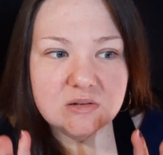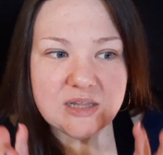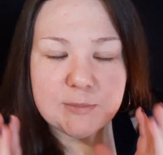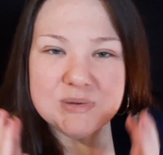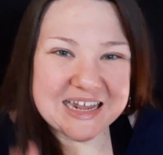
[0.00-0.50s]

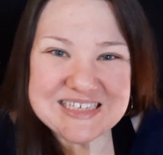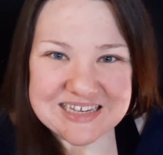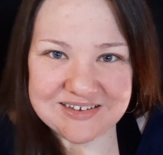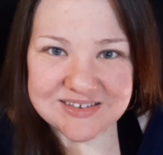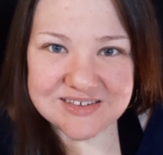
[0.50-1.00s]
like
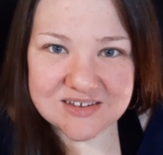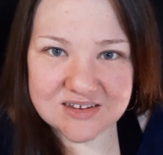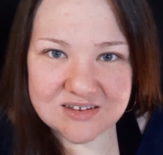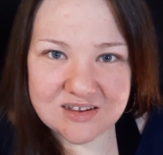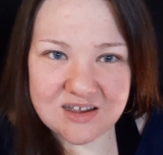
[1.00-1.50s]
blessings.
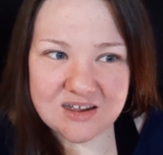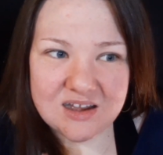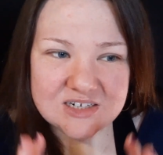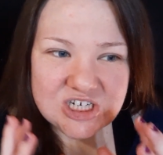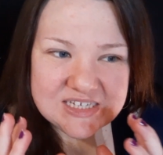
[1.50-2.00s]

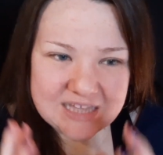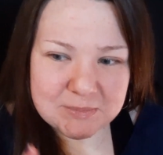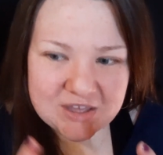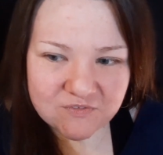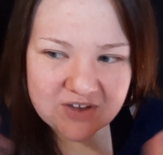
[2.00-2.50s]
Uh, she sent
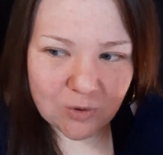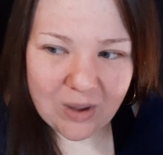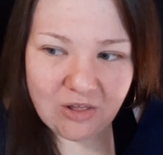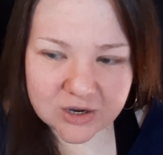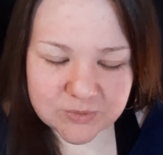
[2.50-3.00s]
me a
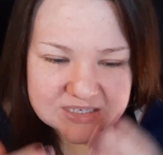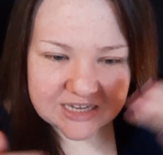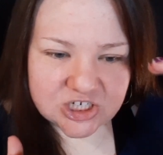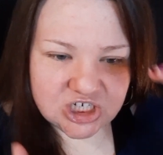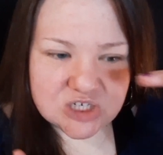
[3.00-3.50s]
farewell and it was
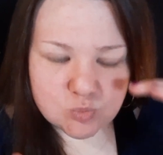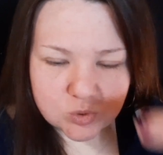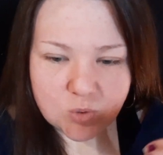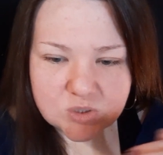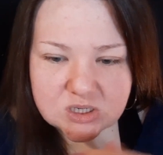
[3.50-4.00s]
like, she just
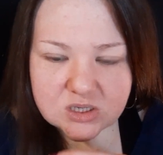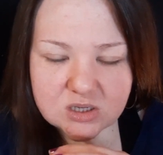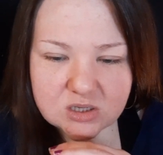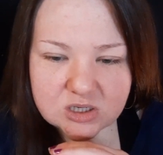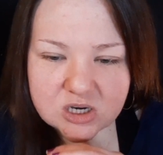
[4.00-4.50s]
wrote
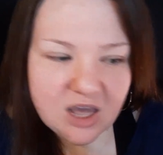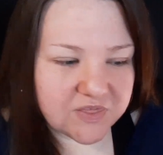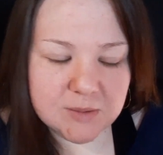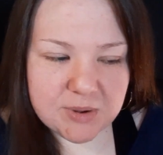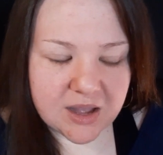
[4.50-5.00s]

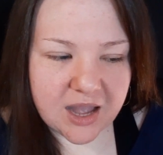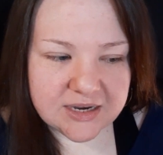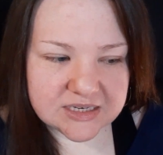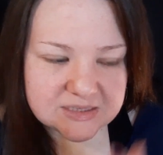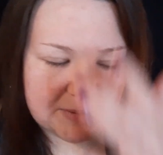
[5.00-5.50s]
nothing but
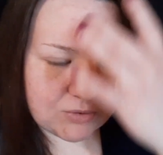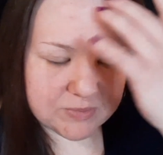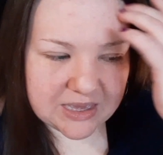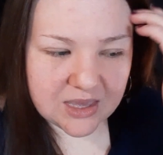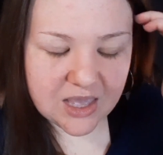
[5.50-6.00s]
kindness about
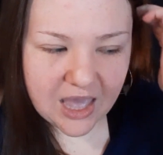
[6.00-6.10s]
me.